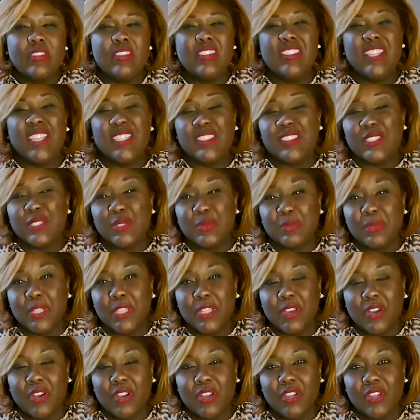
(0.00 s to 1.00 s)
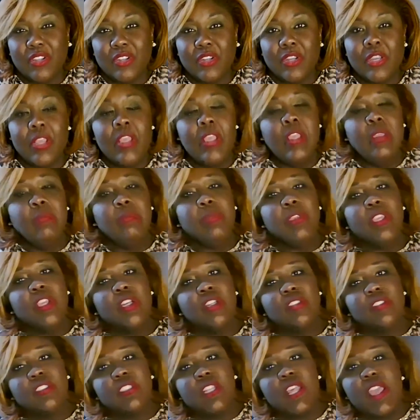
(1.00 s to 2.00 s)
it takes a little bit longer
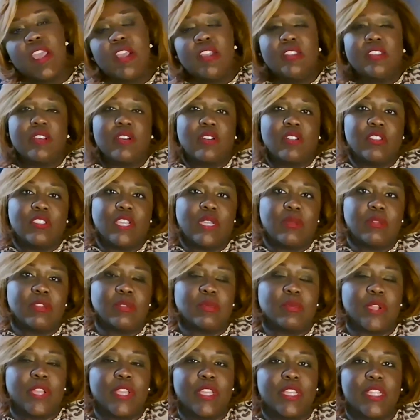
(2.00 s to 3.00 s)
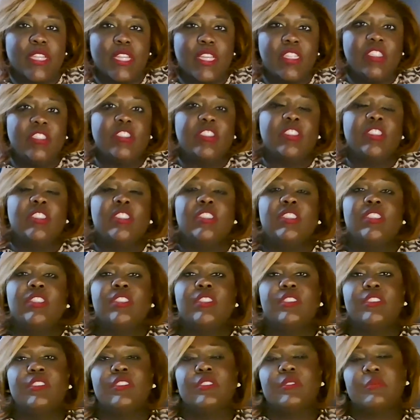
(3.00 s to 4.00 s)
because it has all types of
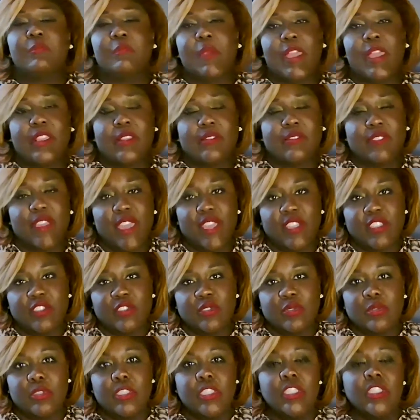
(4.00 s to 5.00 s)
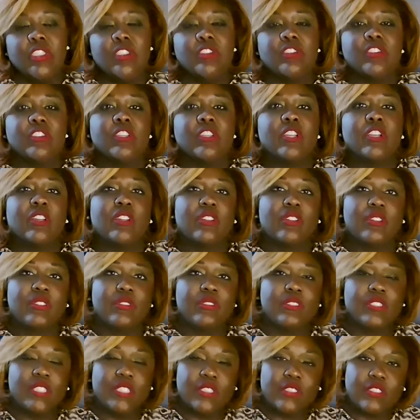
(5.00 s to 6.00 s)
regulations, manufacturing
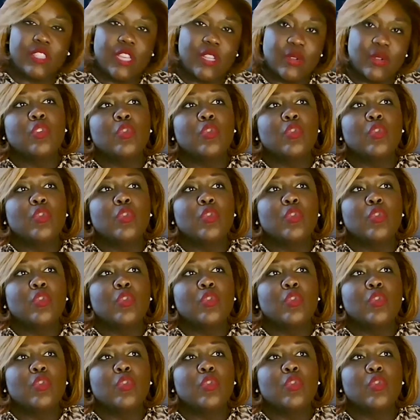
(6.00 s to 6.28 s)
concerns, etc.